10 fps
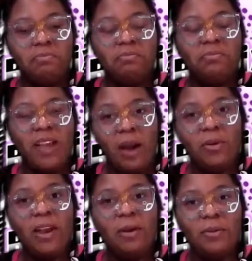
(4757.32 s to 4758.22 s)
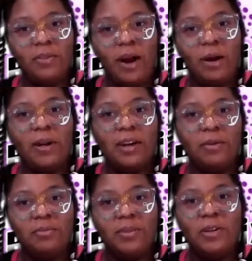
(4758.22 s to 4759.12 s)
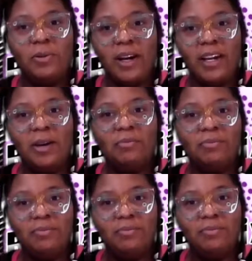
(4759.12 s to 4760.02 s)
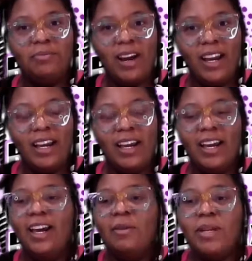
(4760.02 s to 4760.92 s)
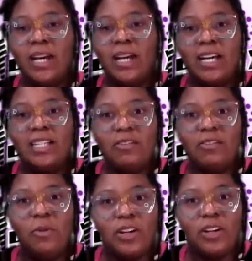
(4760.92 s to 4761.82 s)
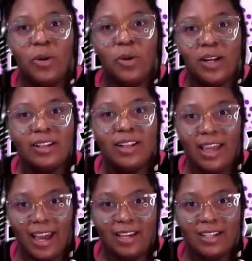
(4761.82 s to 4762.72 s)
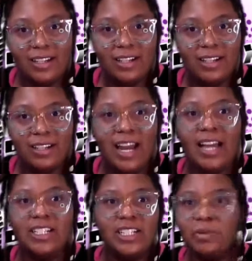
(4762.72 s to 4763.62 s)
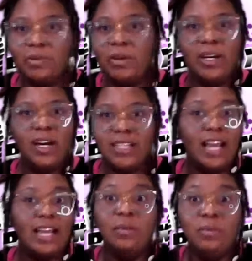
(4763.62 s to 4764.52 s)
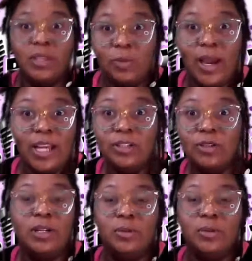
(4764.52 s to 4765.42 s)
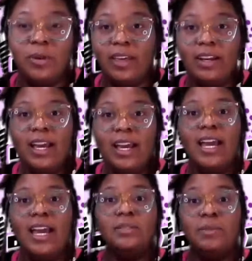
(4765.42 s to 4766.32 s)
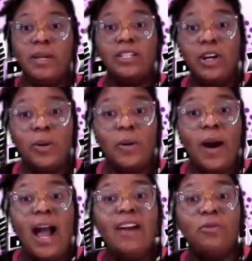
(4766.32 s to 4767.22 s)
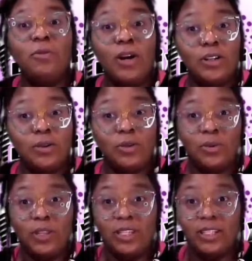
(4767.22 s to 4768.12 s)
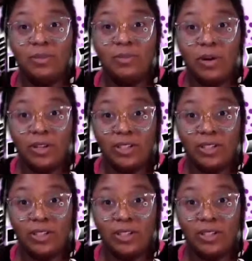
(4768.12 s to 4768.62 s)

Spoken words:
I'm okay with how I am and who I am, right? Because I've worked on that, not just because I am this way, so deal with it. It's because, no, I've worked on who this person is,